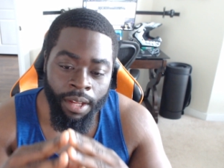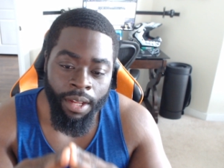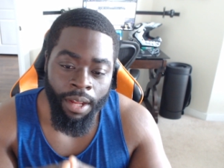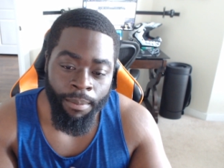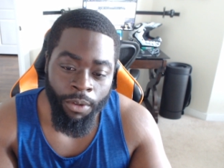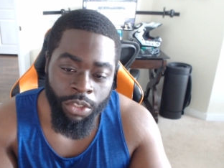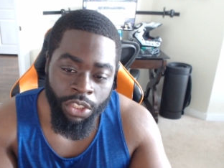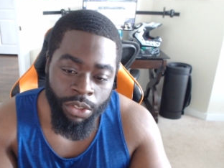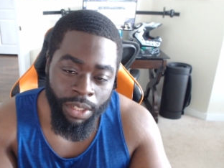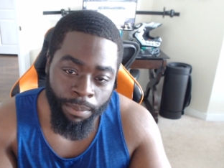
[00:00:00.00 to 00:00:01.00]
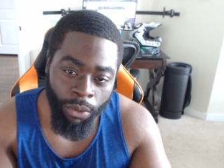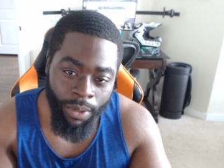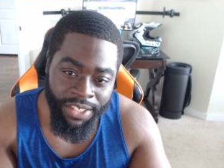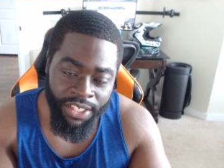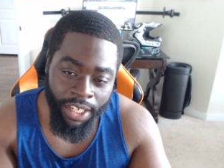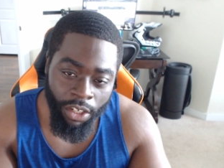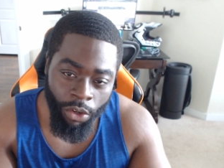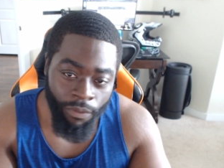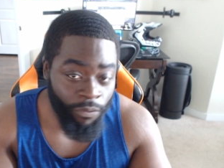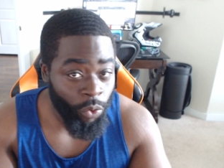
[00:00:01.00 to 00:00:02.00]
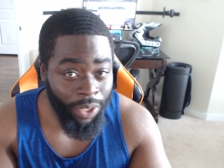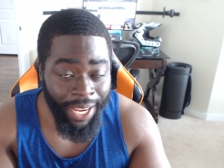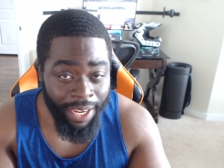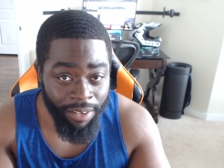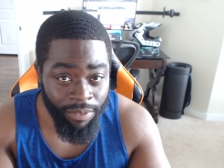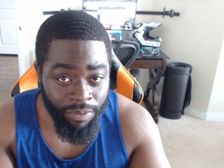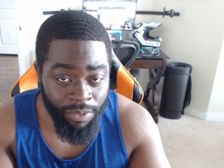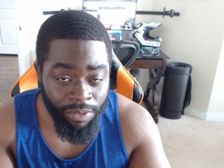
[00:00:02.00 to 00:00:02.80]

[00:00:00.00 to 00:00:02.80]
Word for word: I'm going to deploy CICO for life.